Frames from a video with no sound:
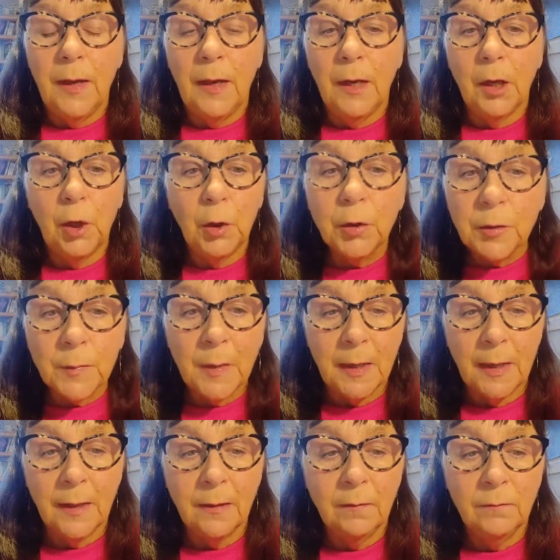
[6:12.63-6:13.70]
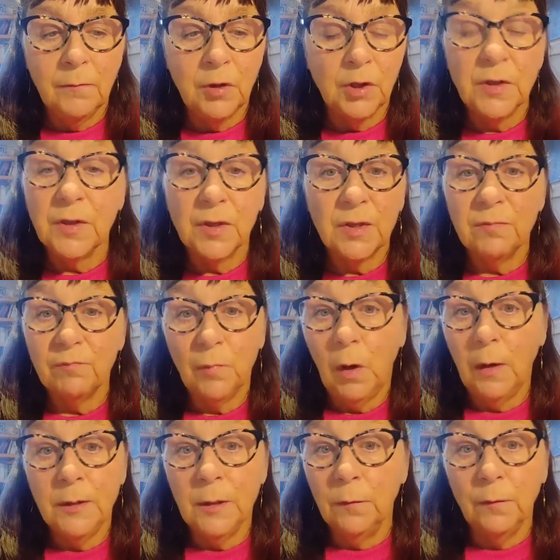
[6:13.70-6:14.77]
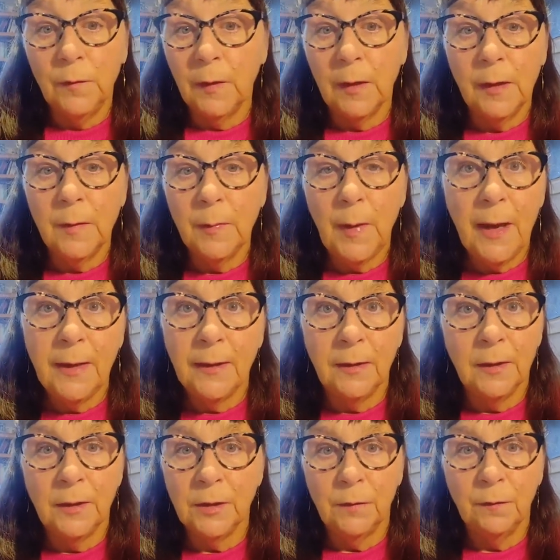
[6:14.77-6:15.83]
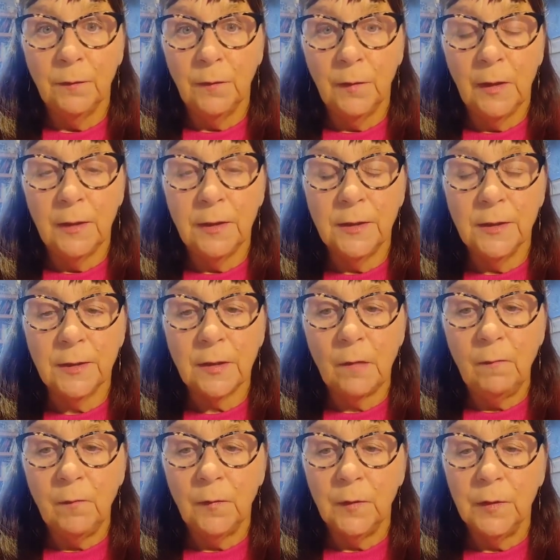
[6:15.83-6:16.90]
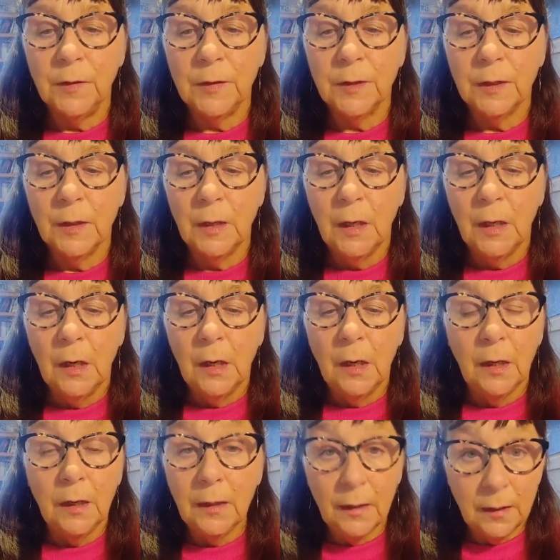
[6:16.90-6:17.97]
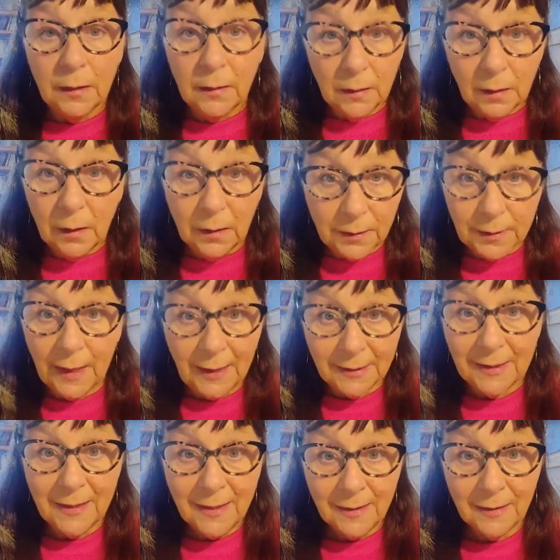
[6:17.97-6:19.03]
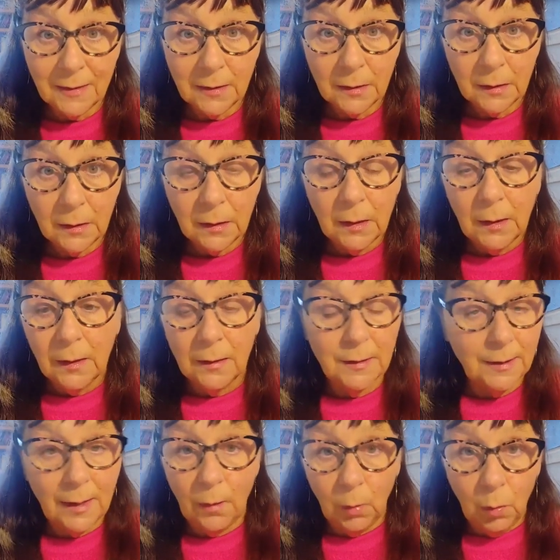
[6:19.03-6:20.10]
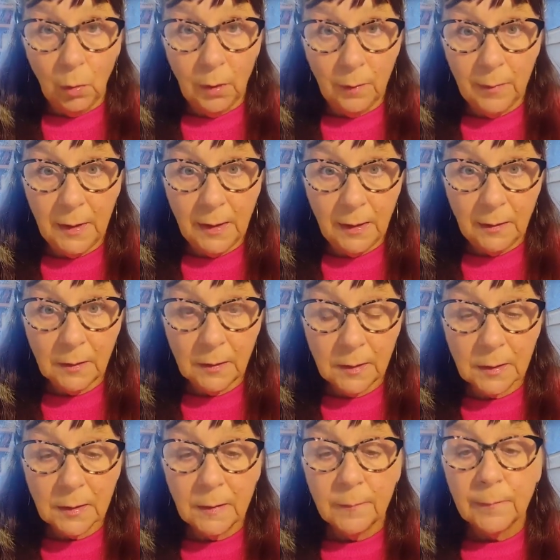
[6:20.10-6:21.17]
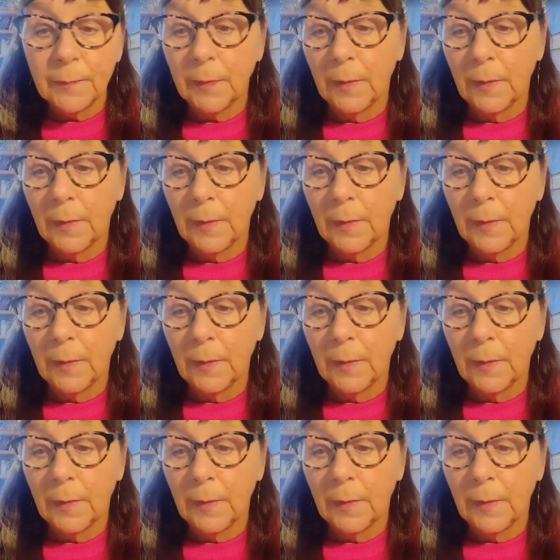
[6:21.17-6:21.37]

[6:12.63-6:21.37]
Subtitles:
It could mean just, I don't feel any pain and I don't feel any discomfort. Is that it? Is that all it means?